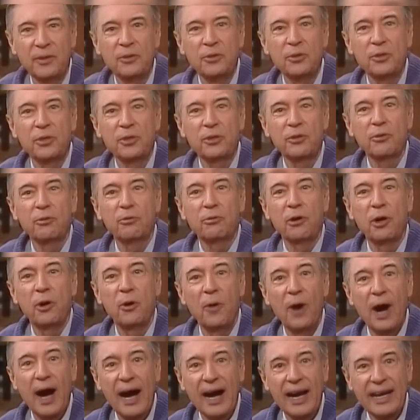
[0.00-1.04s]
a defining
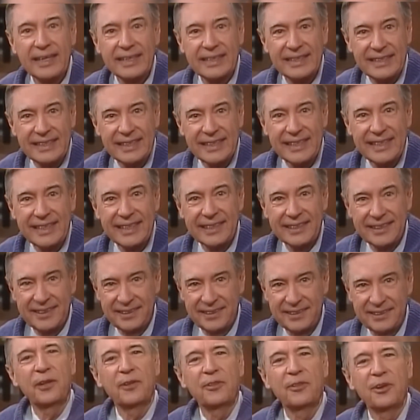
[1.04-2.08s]
experience.
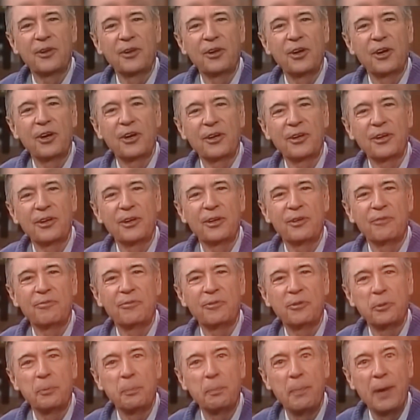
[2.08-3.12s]
Some
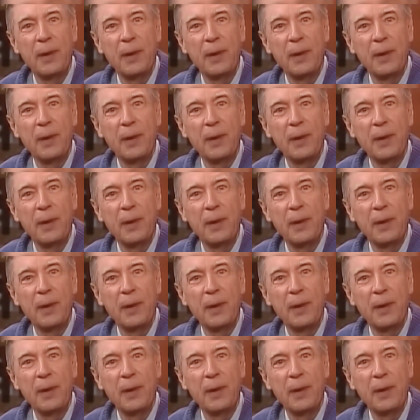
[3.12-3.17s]
neighborhood